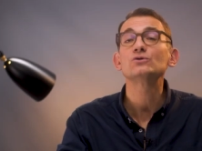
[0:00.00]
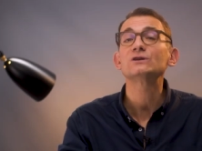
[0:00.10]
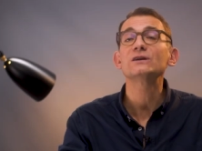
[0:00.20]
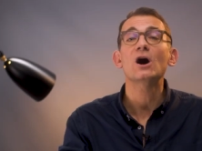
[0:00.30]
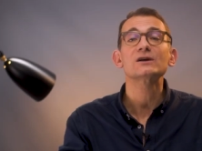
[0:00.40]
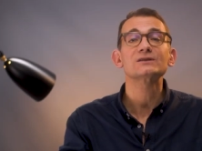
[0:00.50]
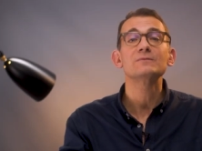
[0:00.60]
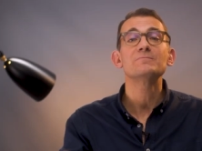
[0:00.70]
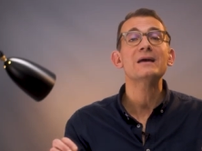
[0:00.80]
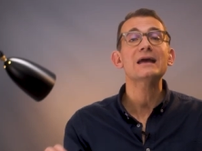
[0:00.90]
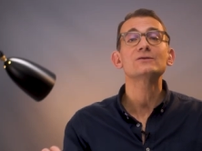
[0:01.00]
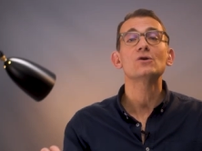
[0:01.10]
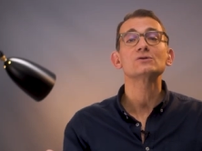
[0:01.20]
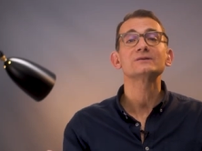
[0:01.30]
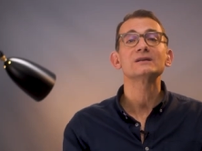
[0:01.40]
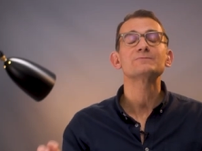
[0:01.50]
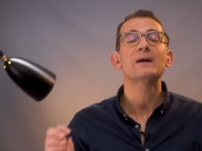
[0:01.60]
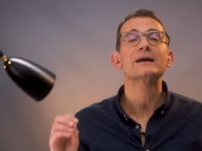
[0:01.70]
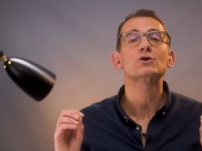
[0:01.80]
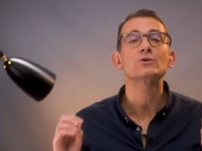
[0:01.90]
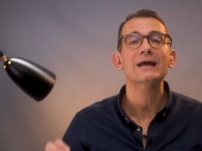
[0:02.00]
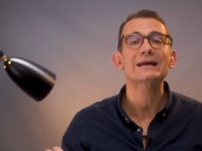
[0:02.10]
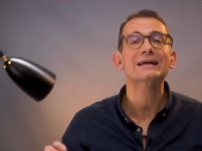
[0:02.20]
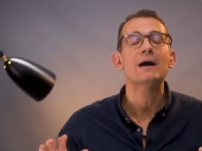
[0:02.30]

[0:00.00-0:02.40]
UT Austin made those lists by creating